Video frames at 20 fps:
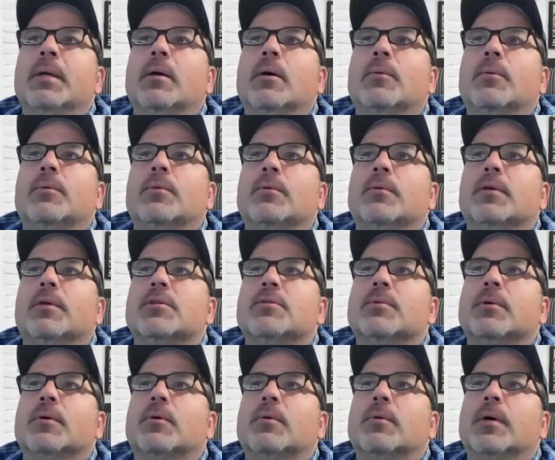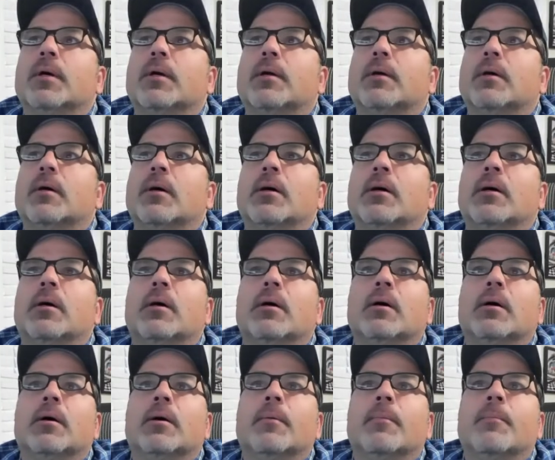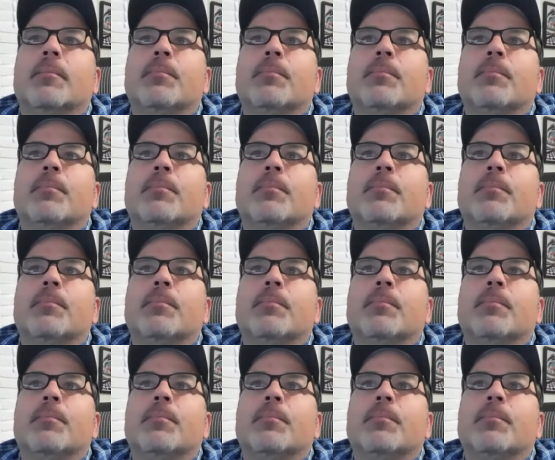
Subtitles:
go do this real quick. Let